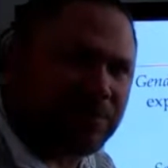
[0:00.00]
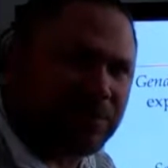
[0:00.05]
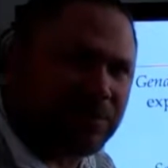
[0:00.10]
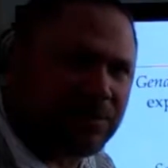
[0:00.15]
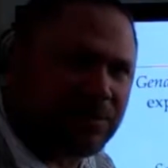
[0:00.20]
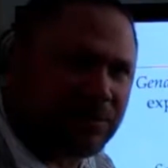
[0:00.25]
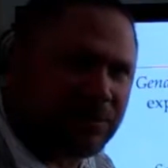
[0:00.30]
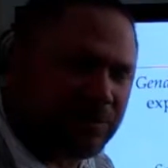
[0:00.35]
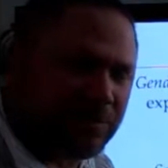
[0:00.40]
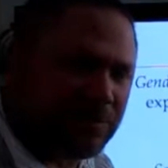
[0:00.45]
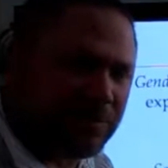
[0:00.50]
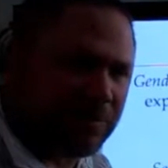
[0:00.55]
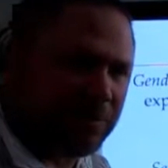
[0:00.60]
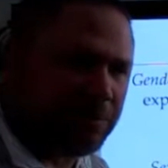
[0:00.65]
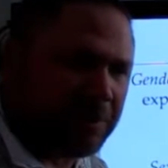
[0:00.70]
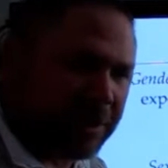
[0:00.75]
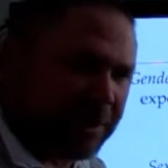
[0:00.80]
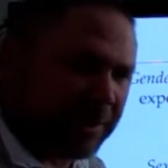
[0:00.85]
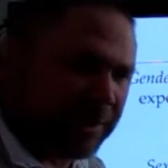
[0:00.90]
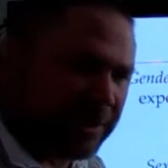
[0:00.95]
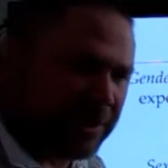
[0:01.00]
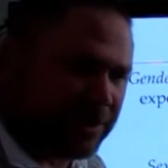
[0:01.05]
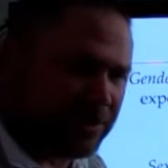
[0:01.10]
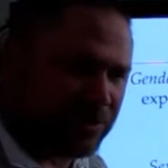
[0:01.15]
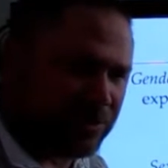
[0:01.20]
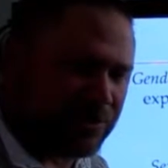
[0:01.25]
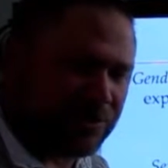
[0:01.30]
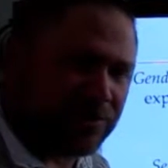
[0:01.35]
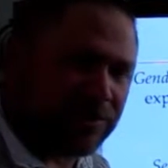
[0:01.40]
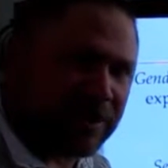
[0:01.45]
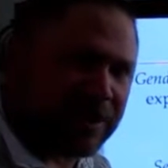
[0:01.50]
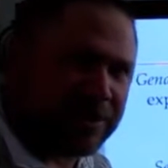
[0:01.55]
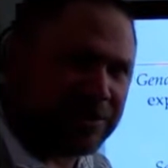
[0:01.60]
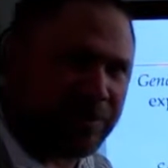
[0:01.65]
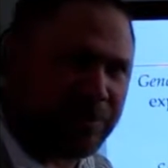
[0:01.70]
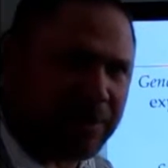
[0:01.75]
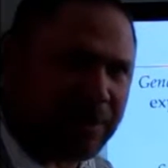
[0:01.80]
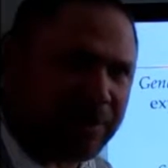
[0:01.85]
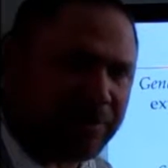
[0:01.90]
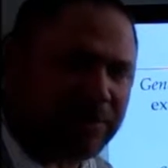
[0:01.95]
in terms of the biological
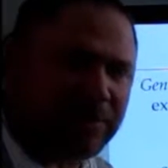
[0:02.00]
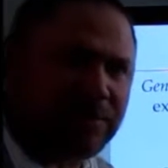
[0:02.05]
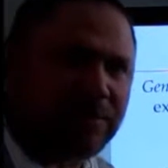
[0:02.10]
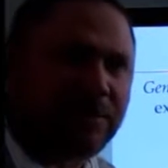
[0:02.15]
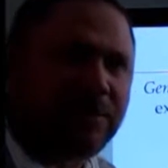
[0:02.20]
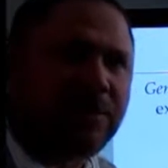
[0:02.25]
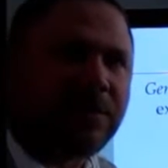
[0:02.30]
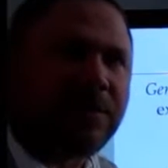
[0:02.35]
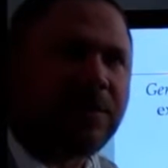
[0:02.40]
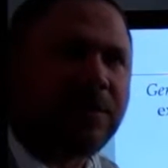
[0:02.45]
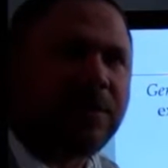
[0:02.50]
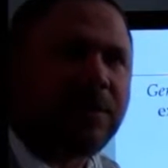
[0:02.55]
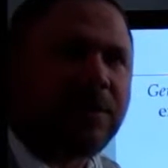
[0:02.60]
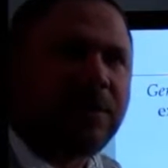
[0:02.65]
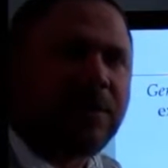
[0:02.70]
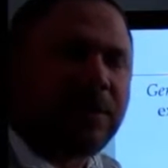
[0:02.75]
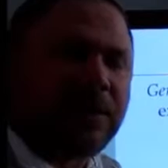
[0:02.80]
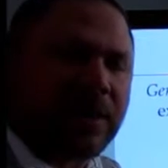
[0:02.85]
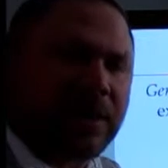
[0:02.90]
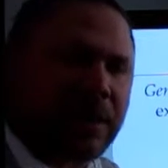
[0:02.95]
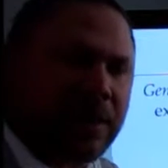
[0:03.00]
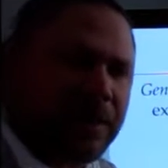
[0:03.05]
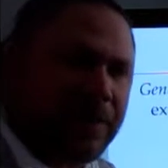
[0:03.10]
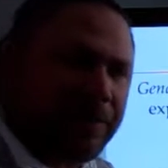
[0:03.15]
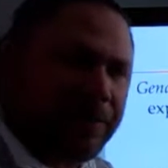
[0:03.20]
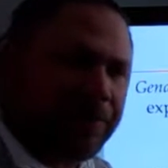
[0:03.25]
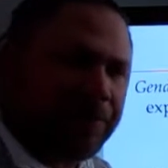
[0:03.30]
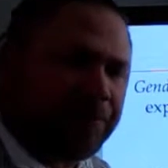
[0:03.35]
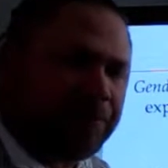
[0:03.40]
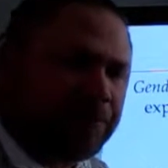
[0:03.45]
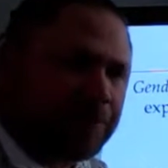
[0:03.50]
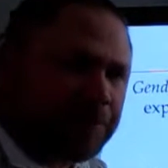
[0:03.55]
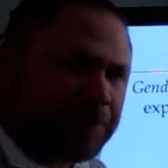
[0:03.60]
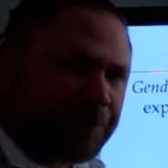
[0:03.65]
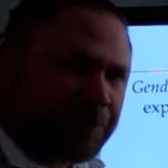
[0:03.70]
aspects, but